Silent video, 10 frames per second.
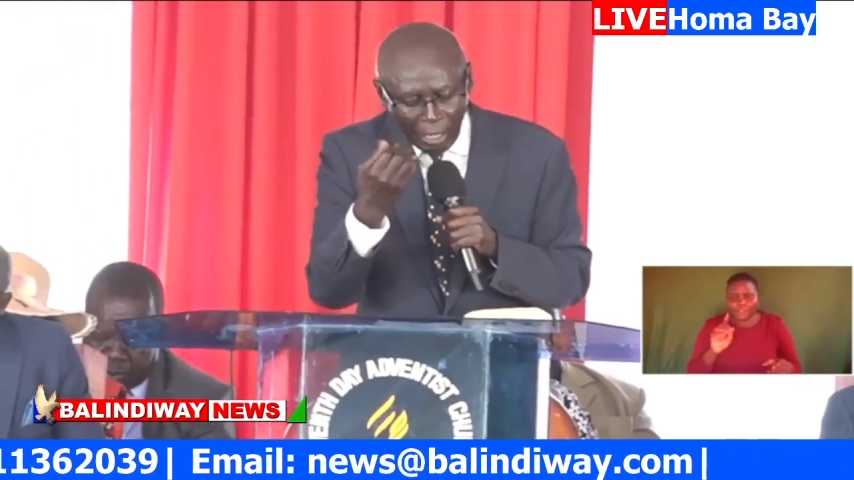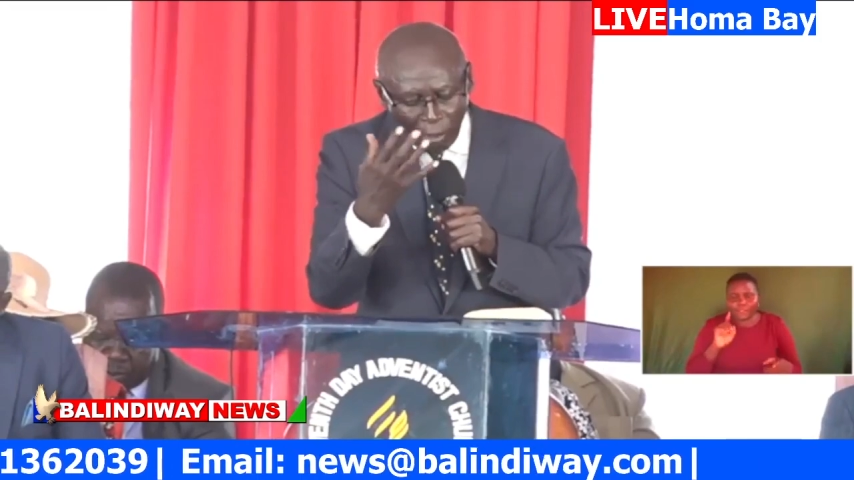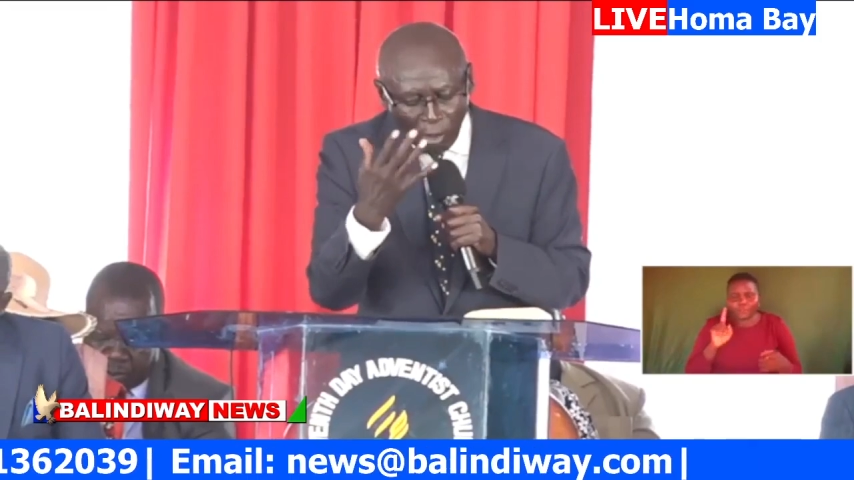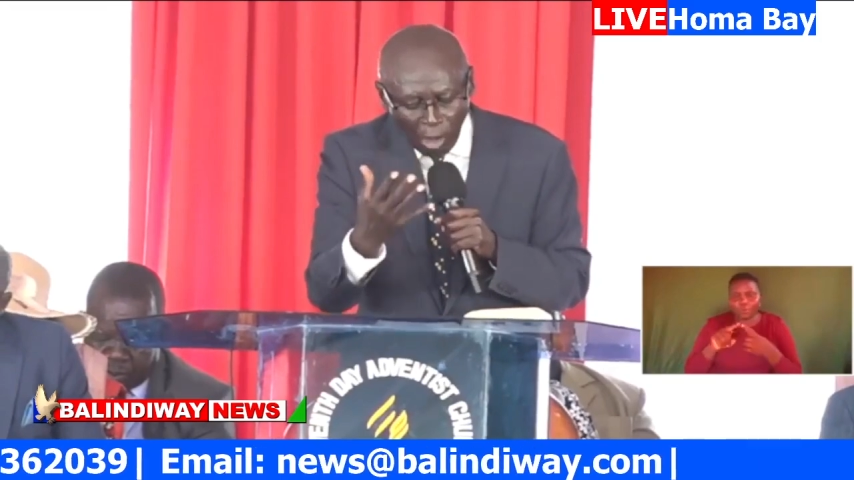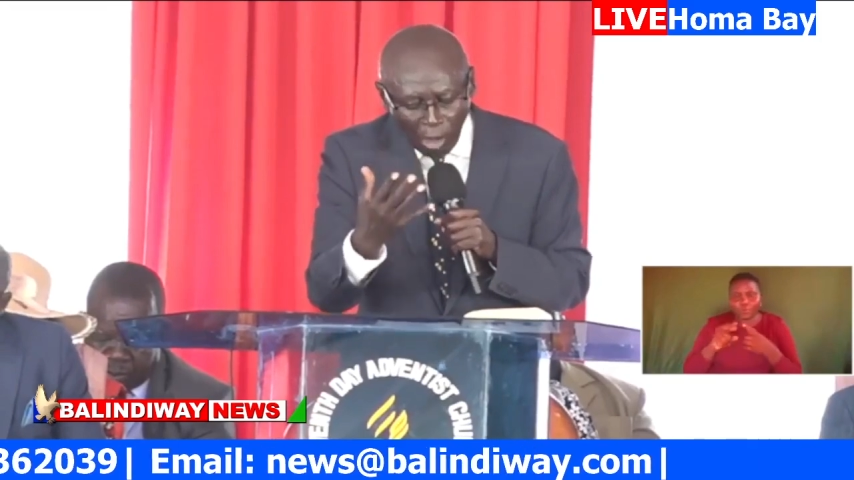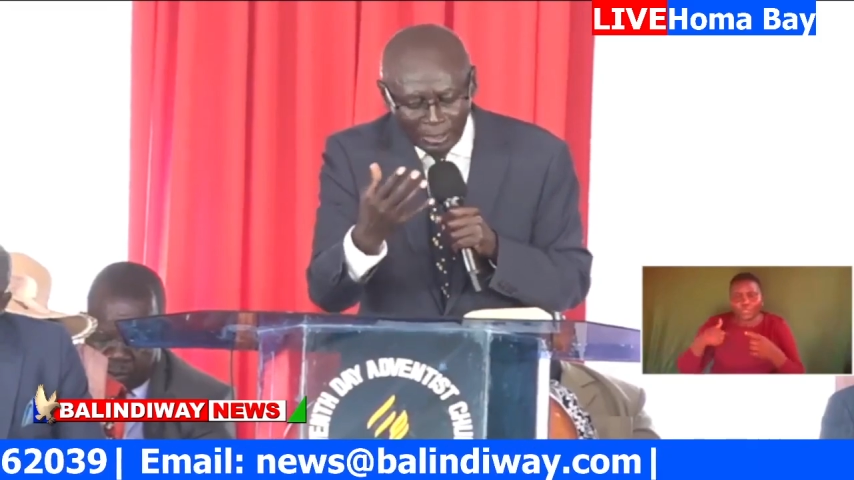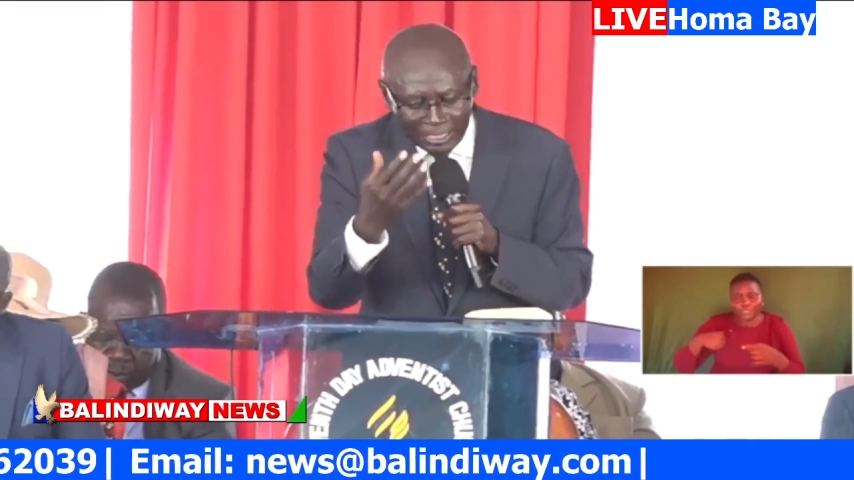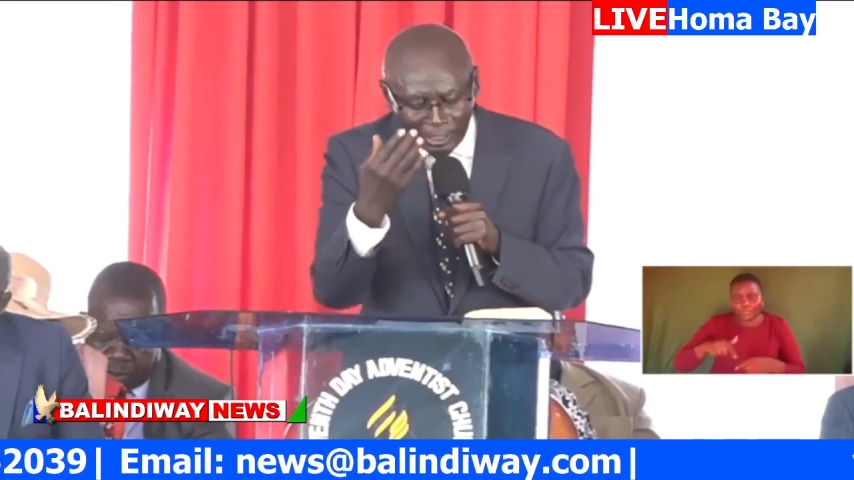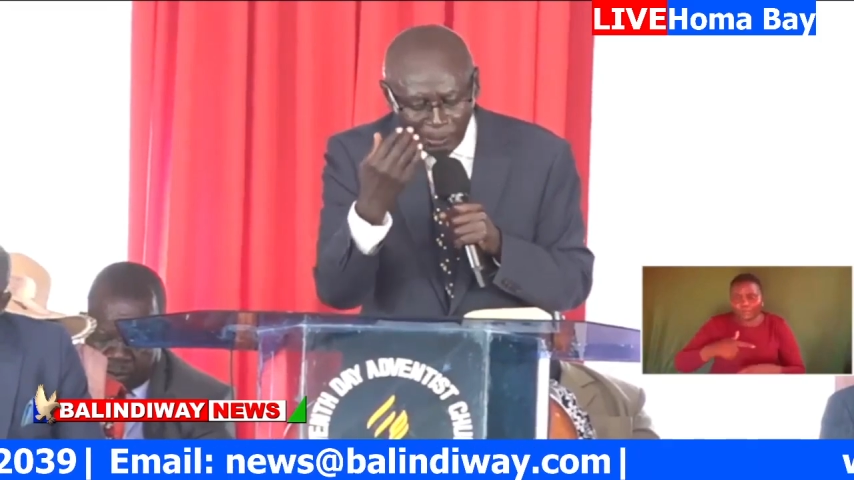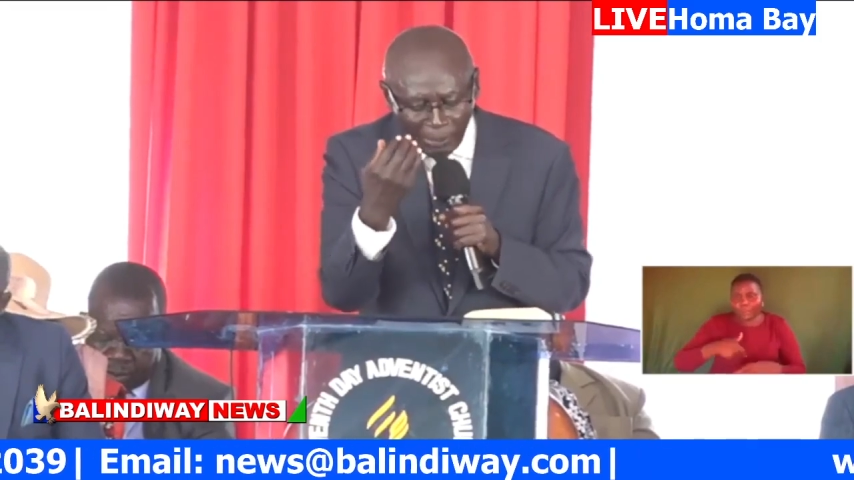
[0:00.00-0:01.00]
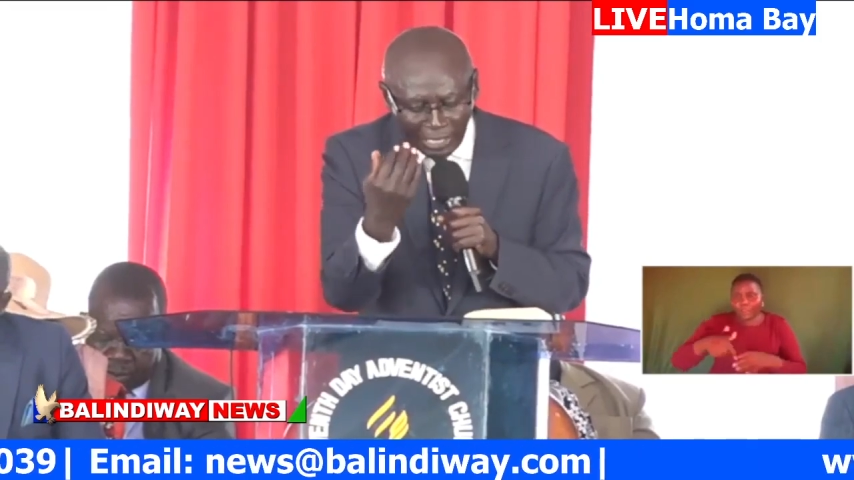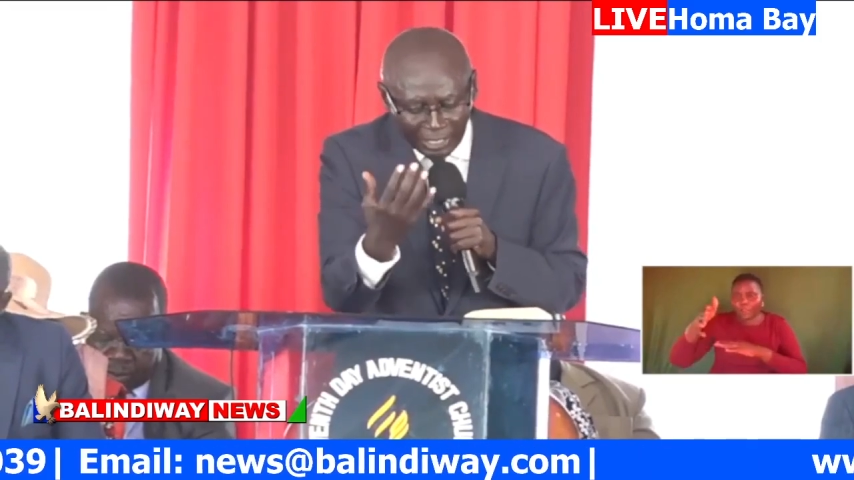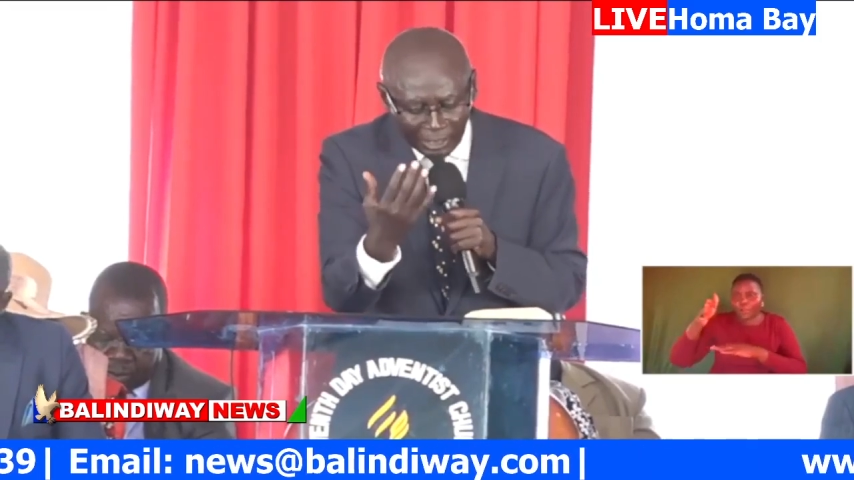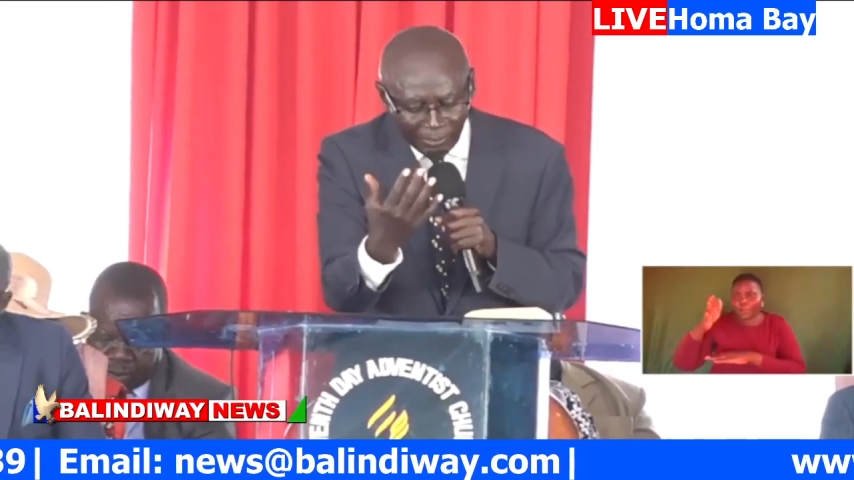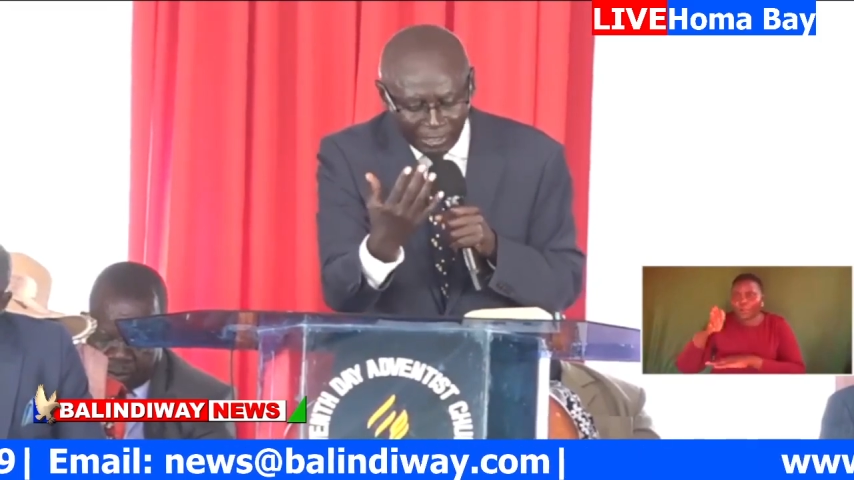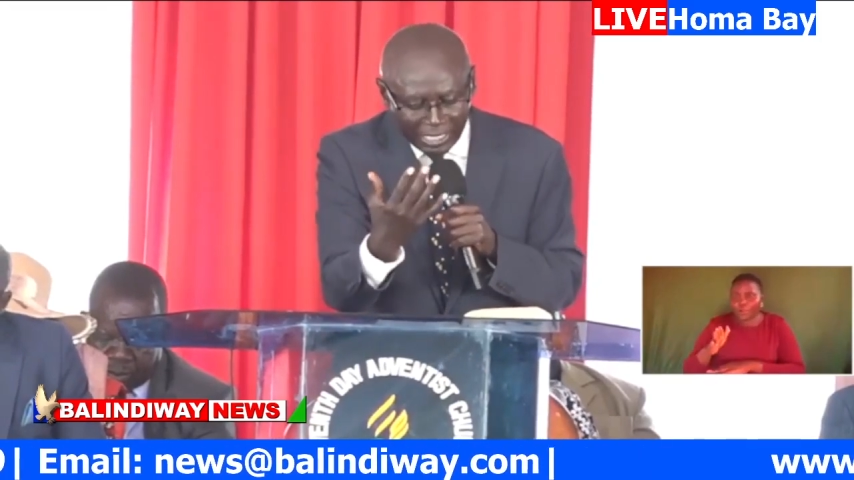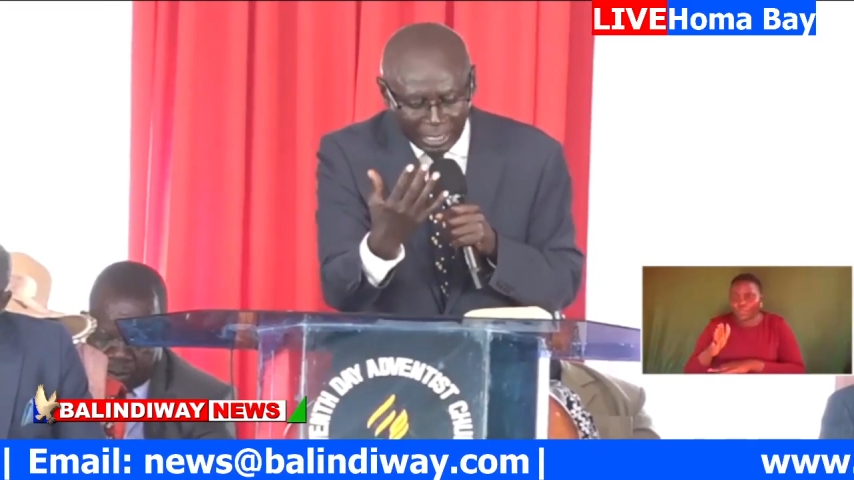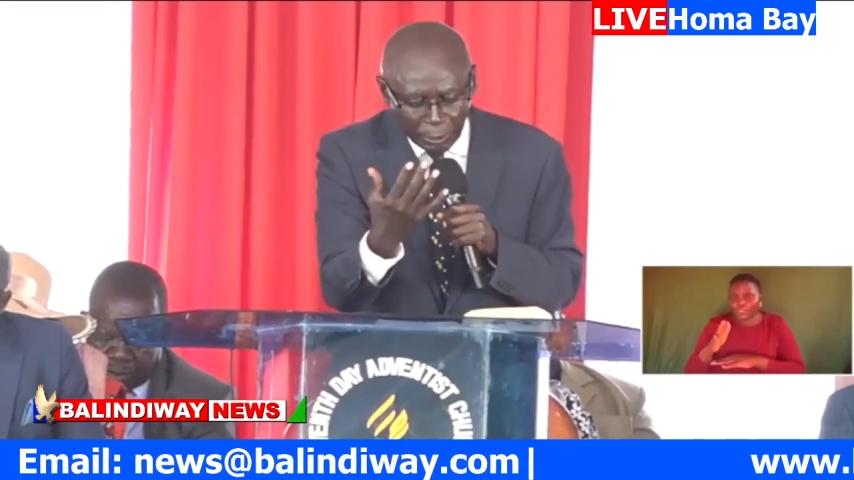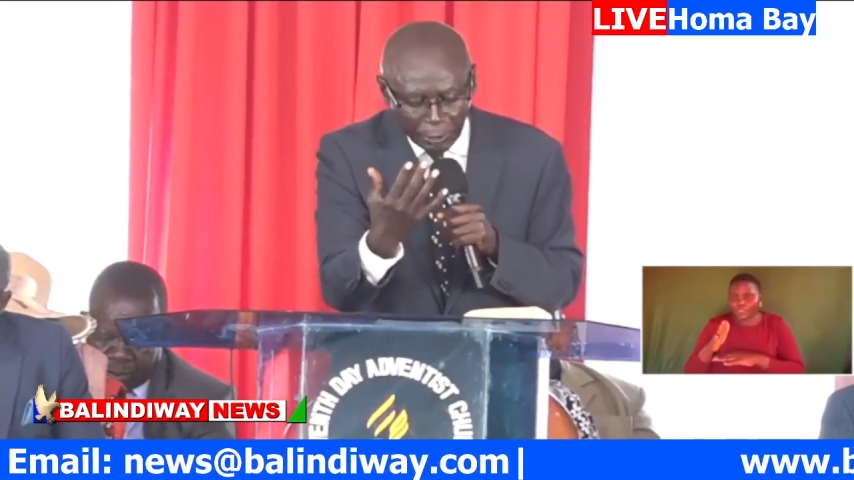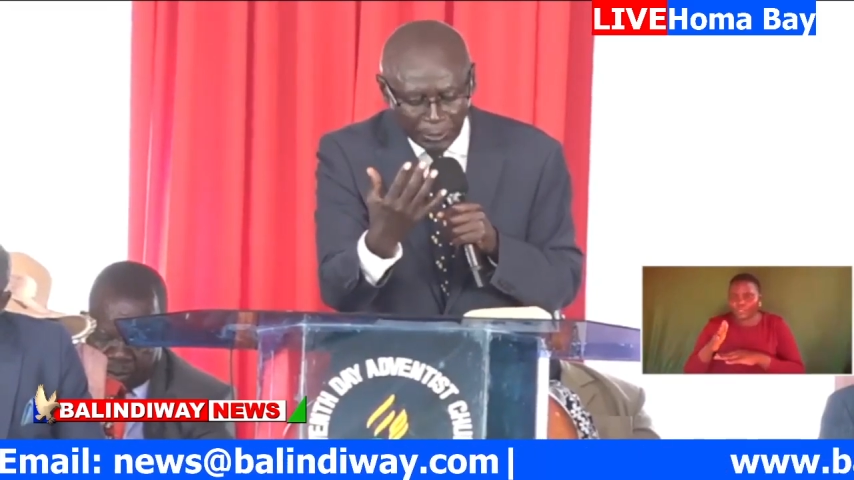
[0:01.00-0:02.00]
God is bearing with
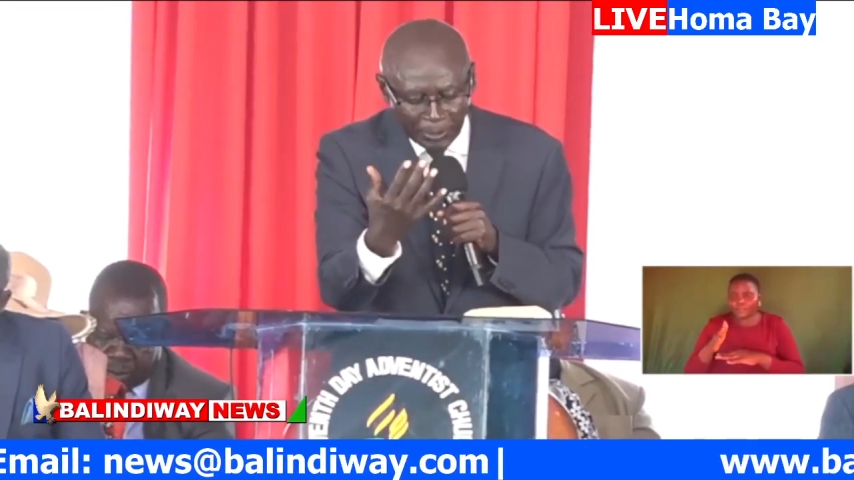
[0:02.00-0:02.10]
us.